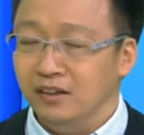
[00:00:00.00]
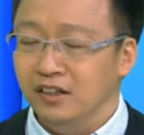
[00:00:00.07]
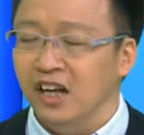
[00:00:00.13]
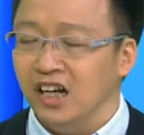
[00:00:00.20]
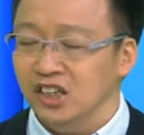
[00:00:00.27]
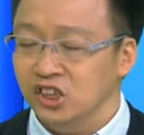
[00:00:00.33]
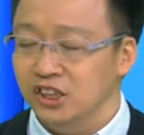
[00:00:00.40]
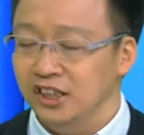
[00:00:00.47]

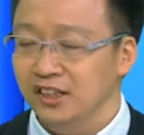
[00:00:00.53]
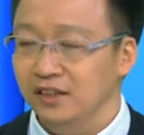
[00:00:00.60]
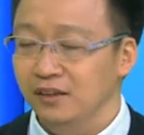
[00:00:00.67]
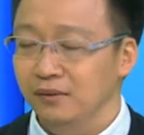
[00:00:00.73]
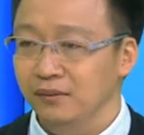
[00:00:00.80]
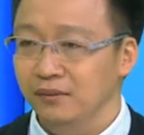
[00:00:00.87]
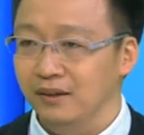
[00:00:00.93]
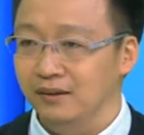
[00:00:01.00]
last
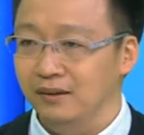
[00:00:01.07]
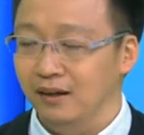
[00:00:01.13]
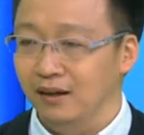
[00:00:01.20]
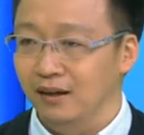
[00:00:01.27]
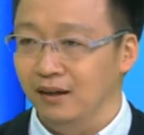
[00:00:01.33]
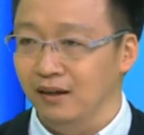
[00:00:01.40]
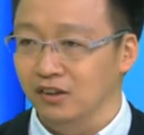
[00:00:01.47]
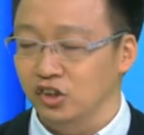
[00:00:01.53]
year when
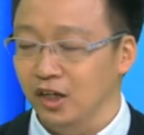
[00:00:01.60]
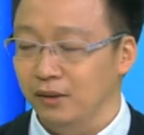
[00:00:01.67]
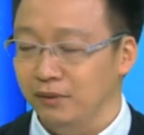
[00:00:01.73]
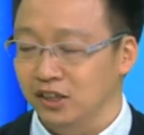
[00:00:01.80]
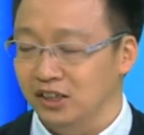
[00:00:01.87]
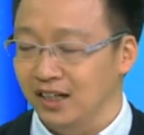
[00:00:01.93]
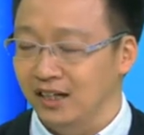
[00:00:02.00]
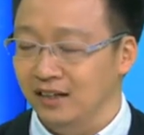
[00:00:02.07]

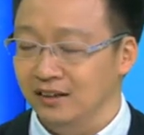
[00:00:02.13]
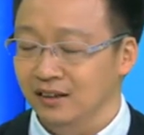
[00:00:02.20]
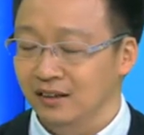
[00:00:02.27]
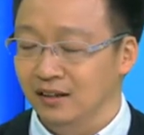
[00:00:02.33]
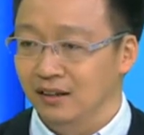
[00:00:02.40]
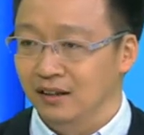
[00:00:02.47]
Chairman Zhang